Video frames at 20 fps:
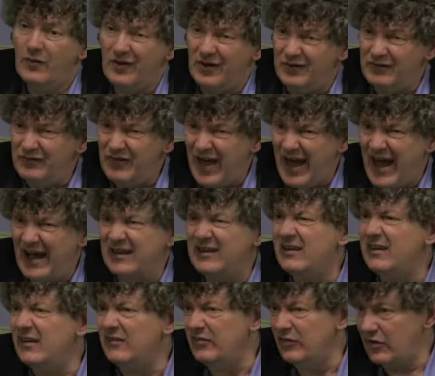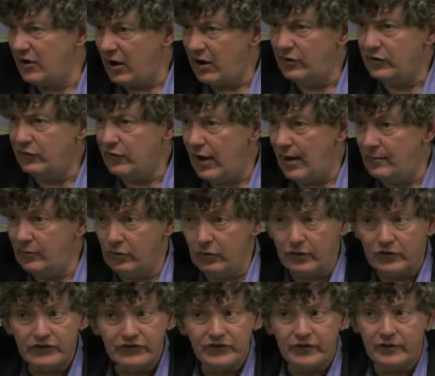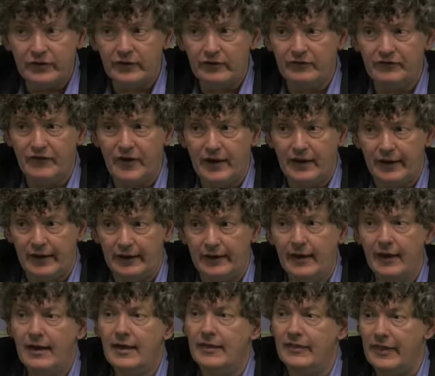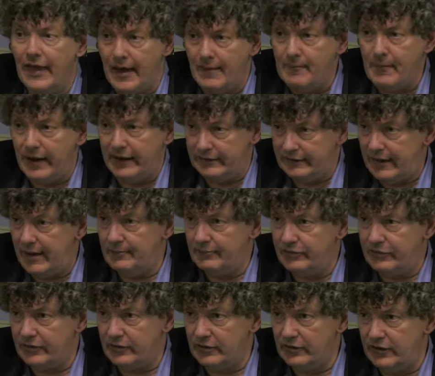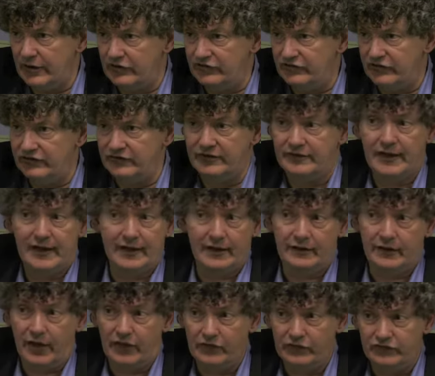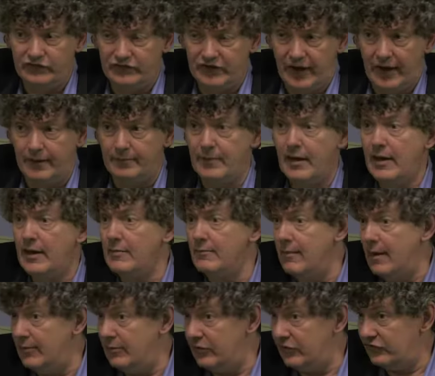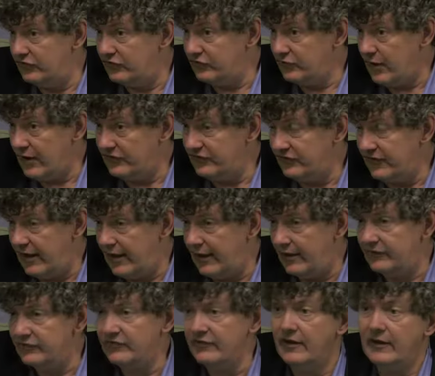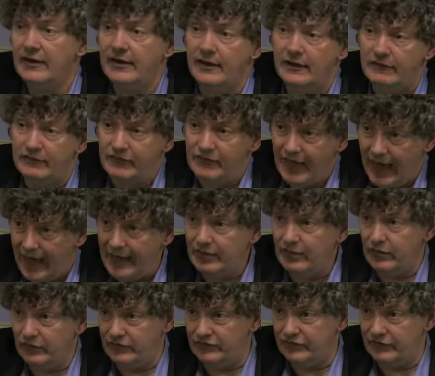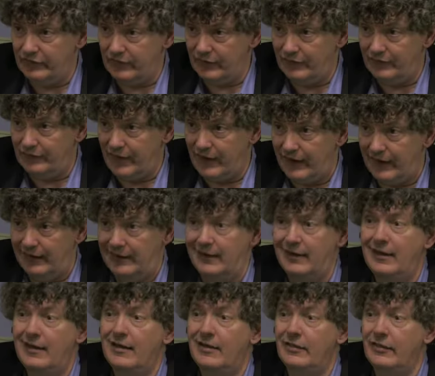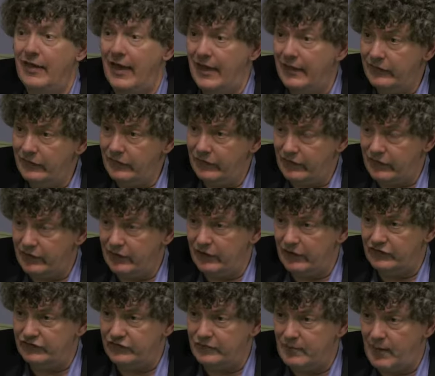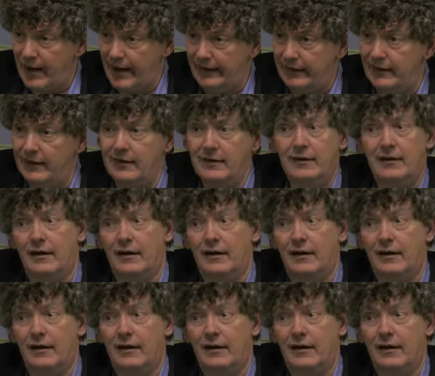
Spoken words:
Well, in fact, if the cardiogram looks a little funny, that might tempt the clinician to take another step, maybe a stress test. If that looks a little funny, then the clinician might